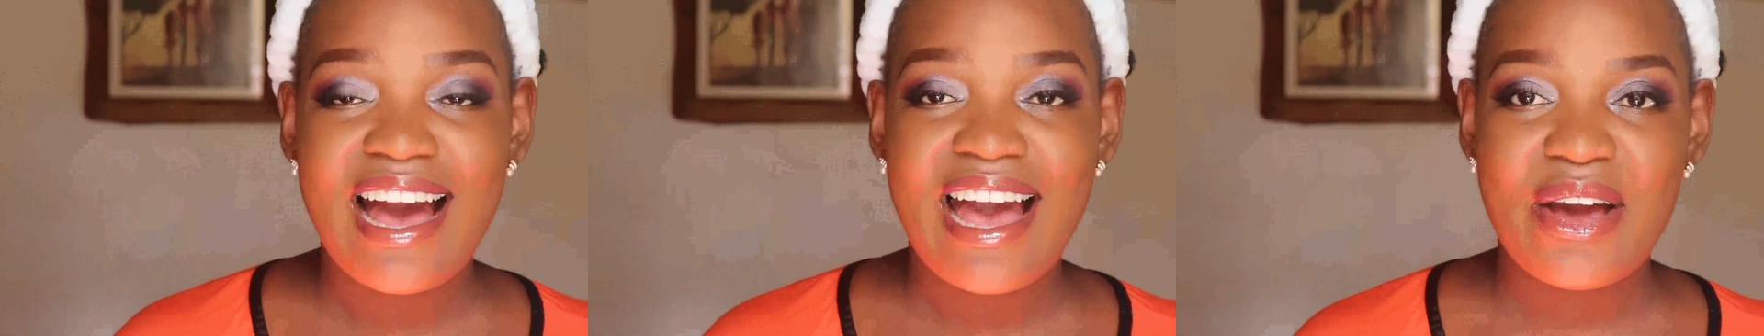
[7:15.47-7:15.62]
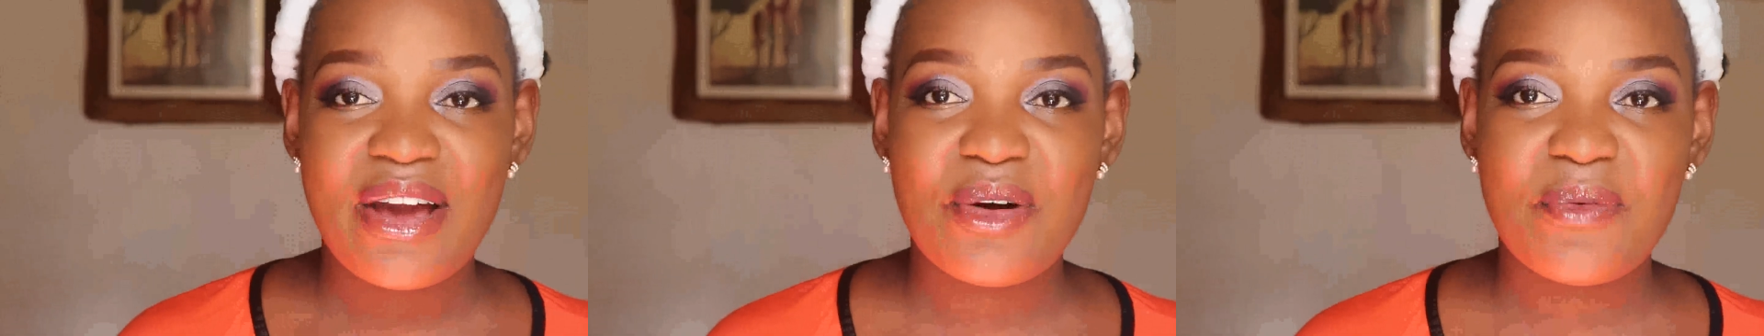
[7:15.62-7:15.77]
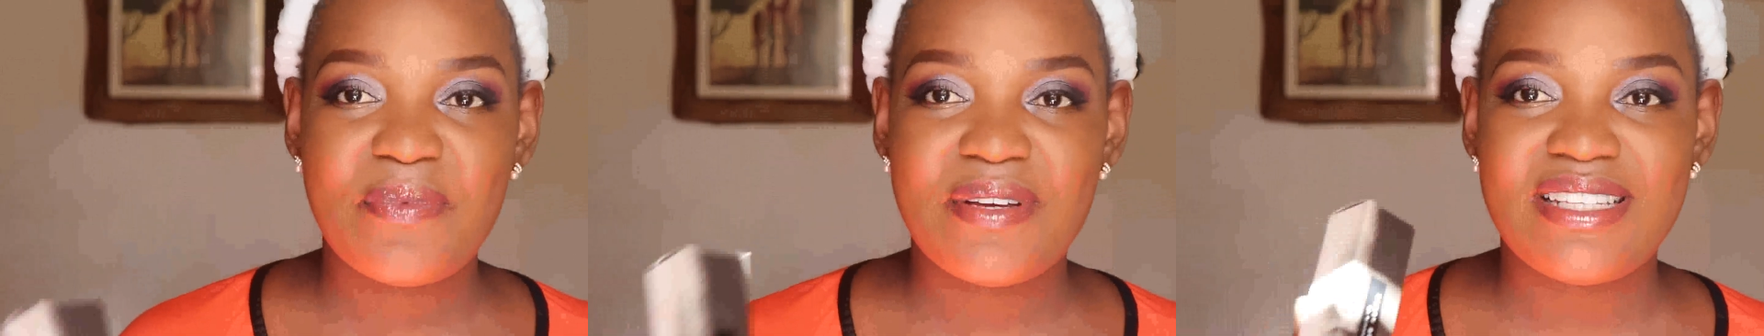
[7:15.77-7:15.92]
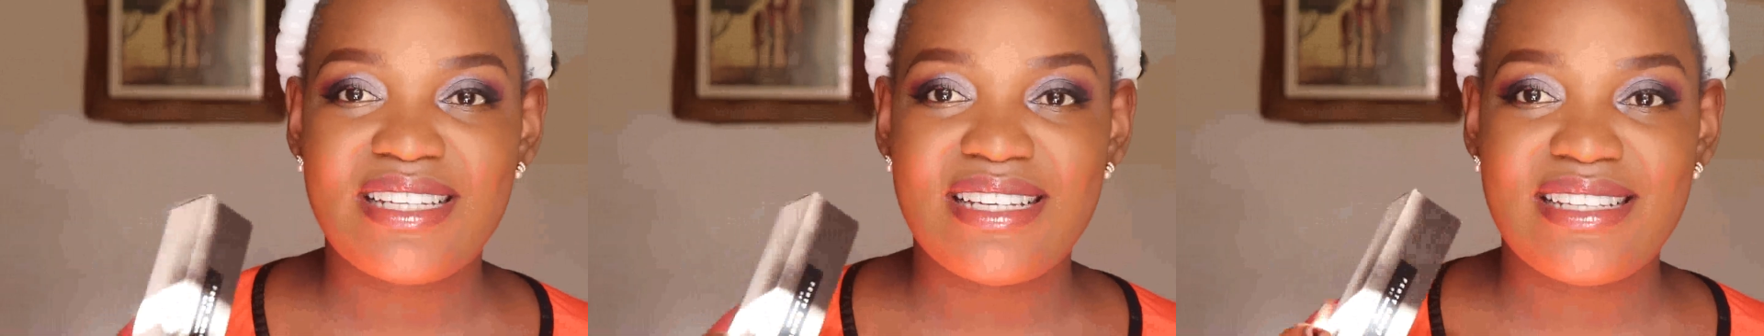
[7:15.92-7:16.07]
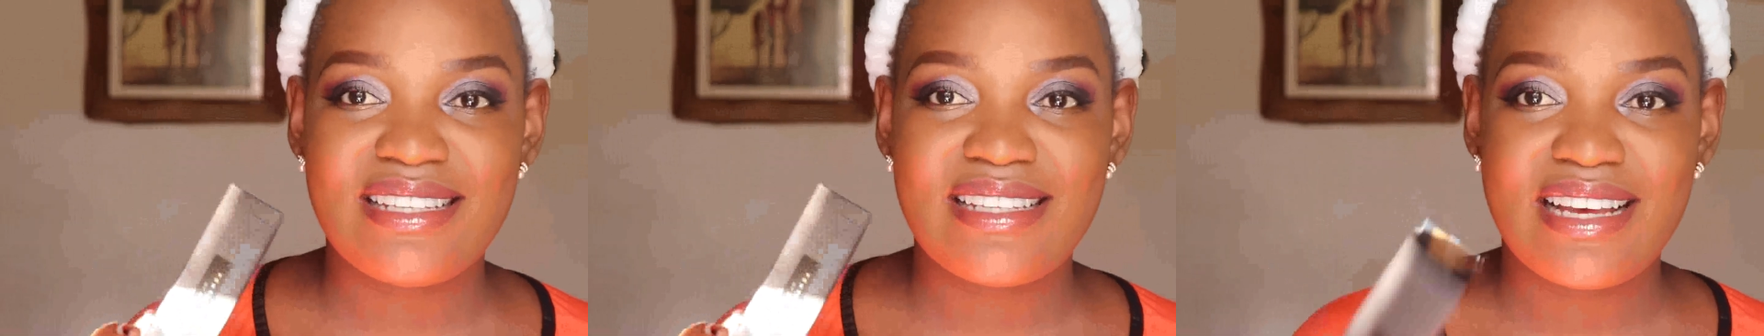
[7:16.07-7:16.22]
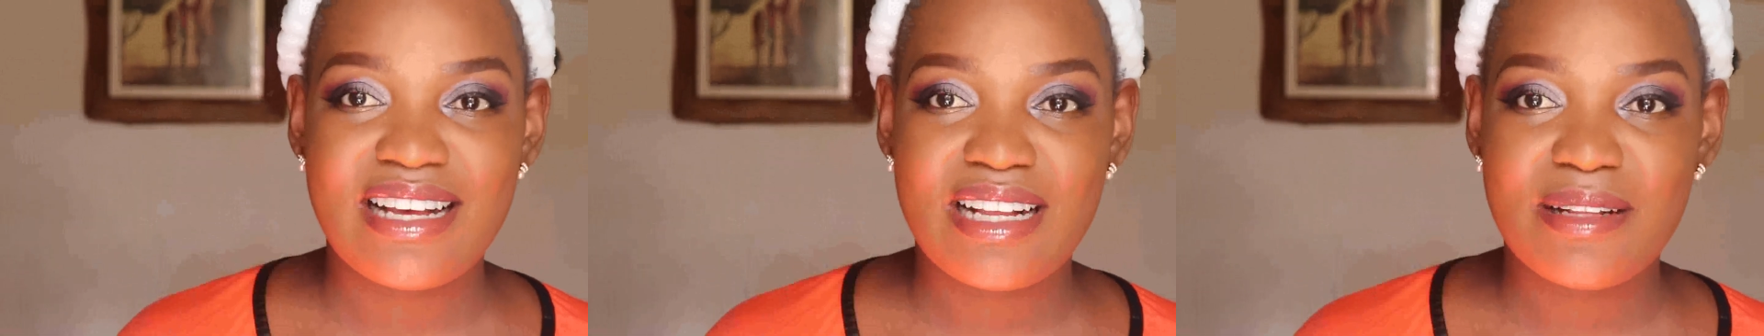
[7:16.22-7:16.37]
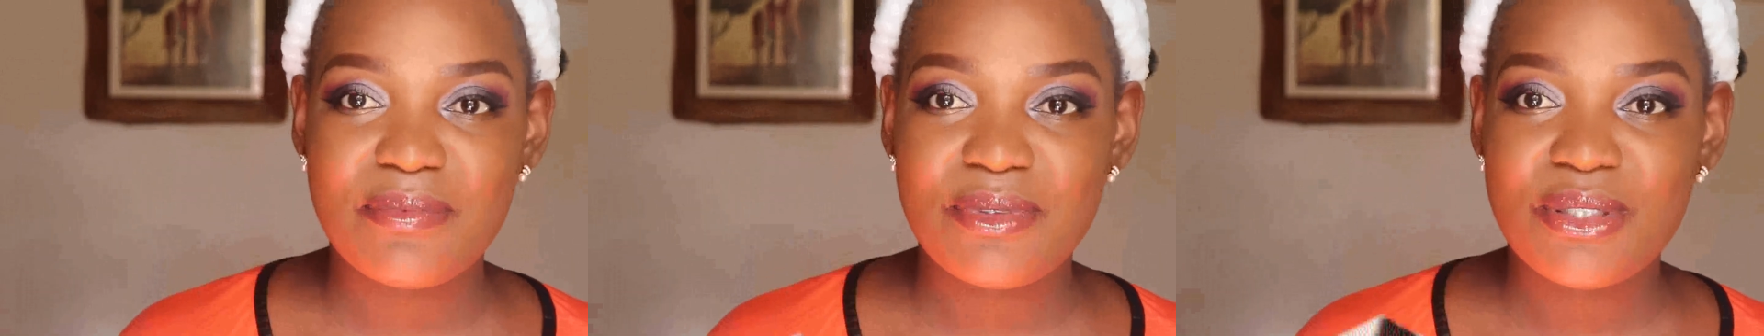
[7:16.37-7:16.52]
I hope it has
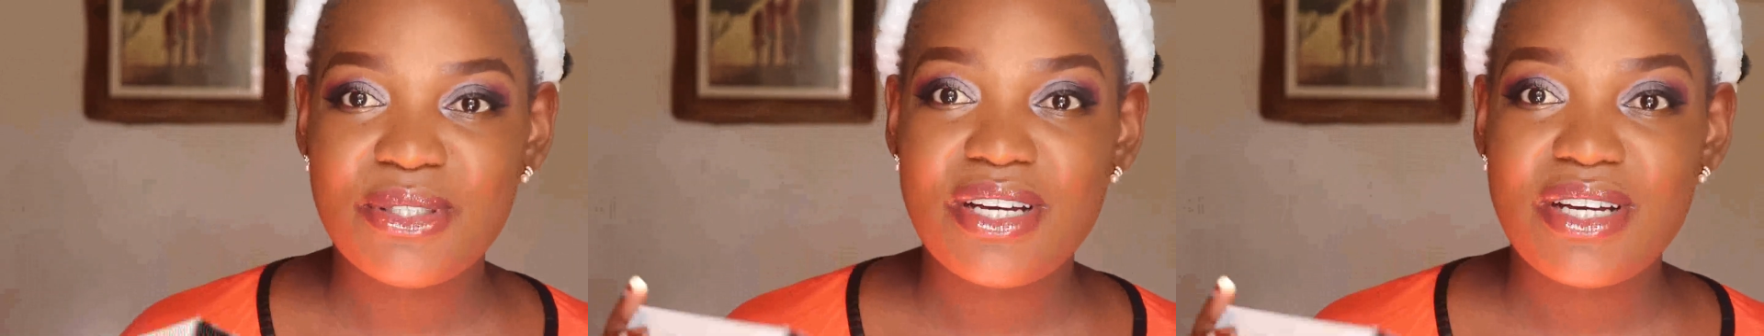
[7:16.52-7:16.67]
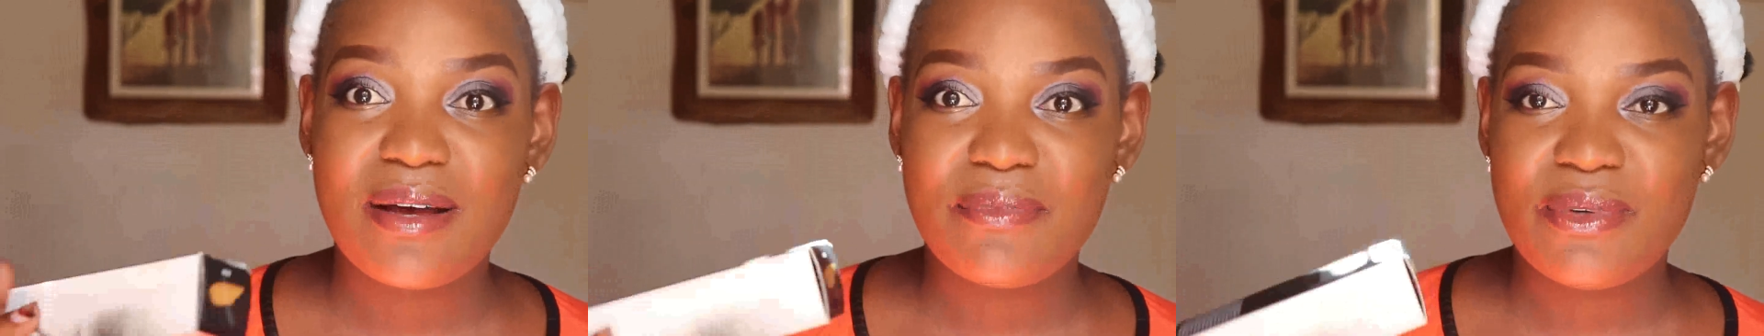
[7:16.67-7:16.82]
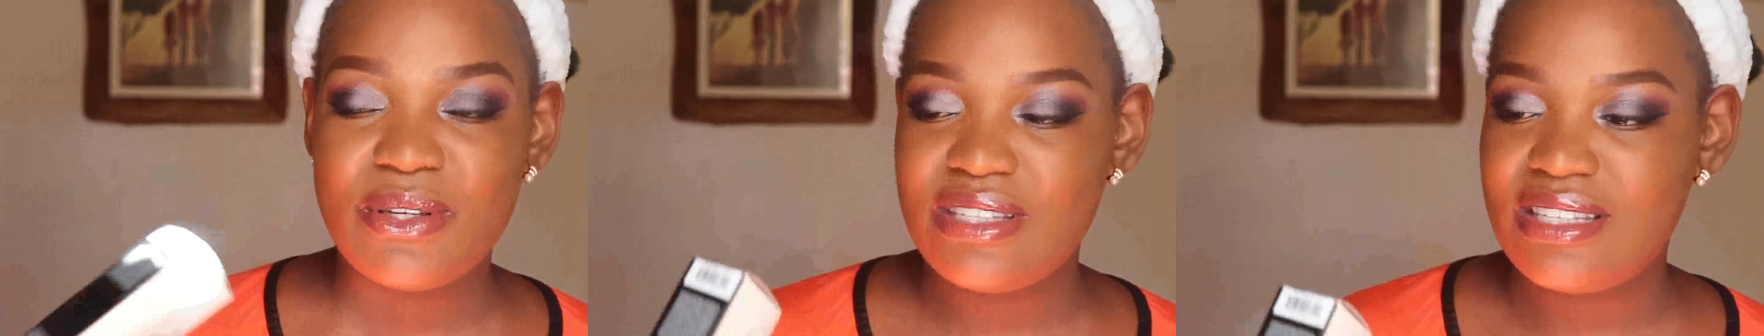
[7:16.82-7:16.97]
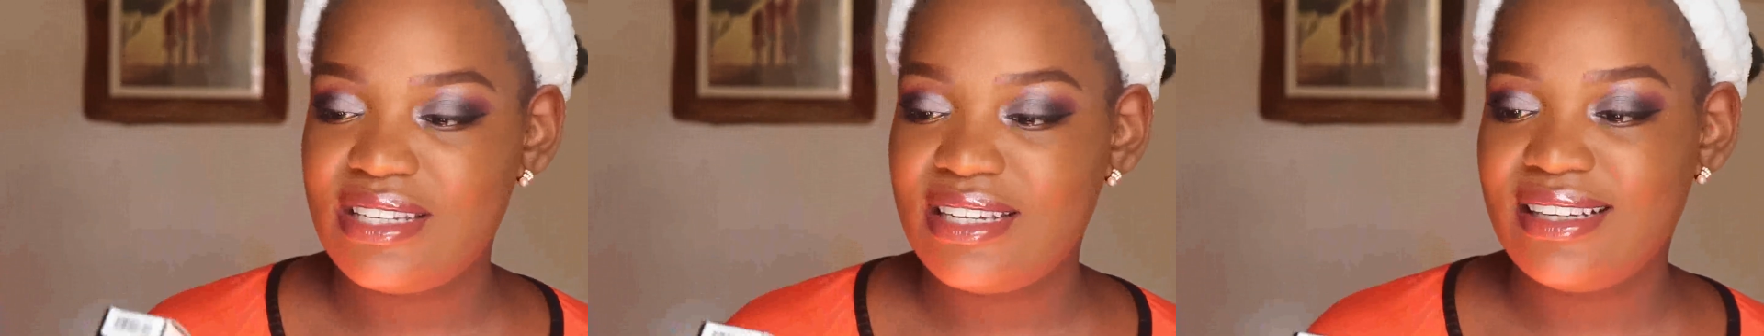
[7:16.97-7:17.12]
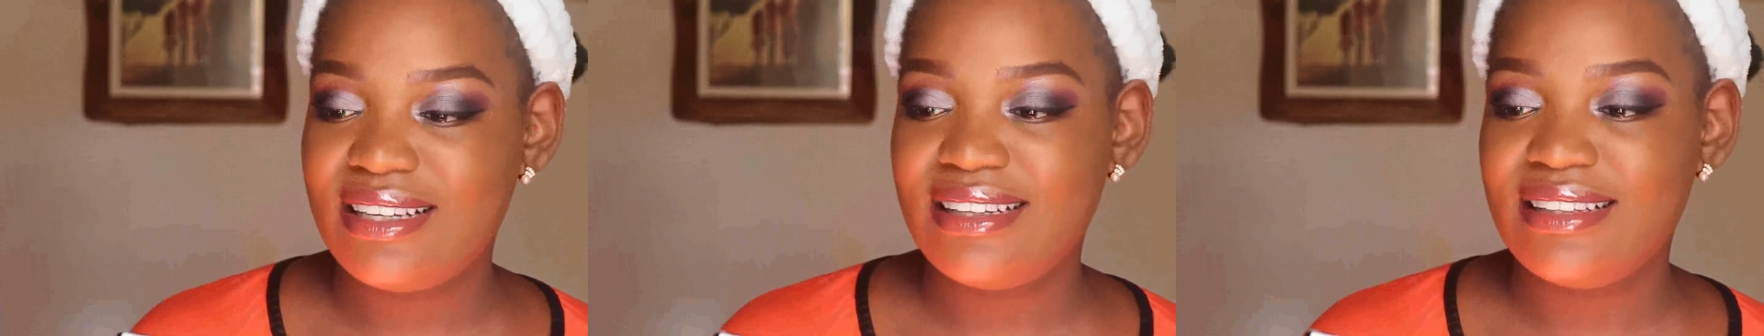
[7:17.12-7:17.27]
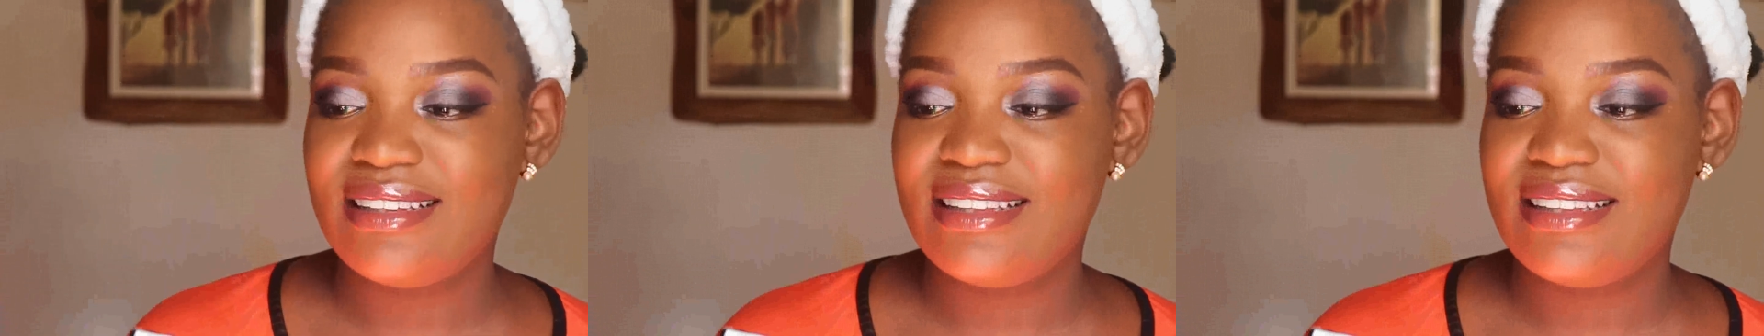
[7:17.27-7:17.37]
helped you. I'm using